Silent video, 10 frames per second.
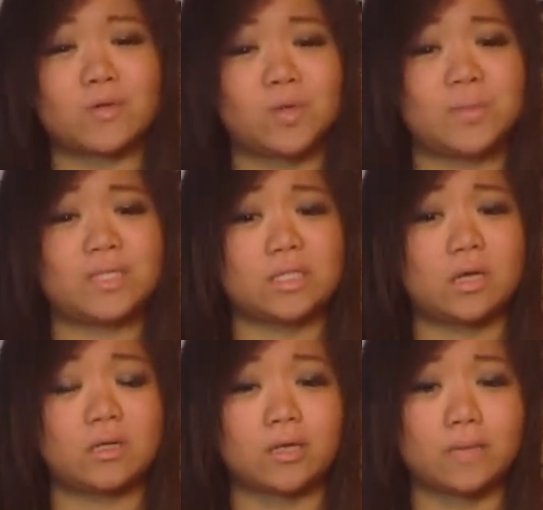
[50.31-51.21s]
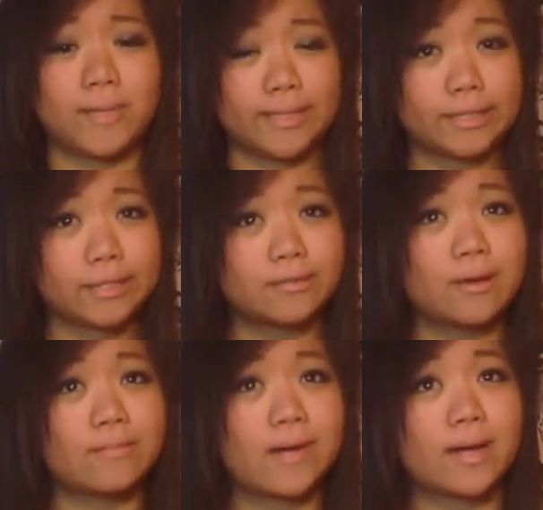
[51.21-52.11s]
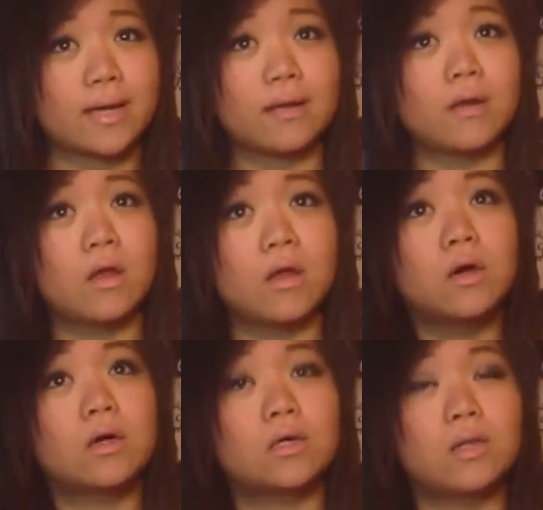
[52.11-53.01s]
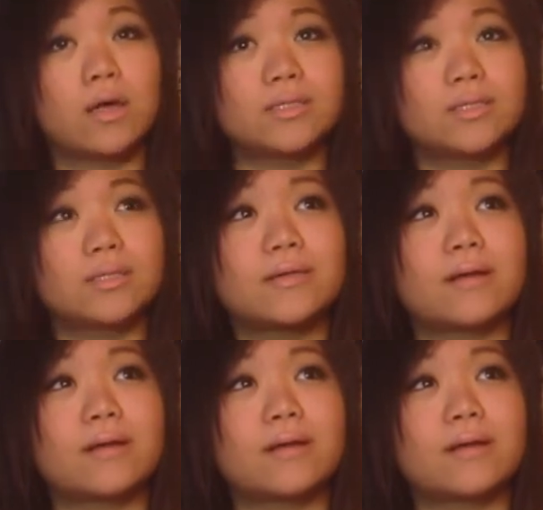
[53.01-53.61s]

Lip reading: Hope it's a lot better than my closet.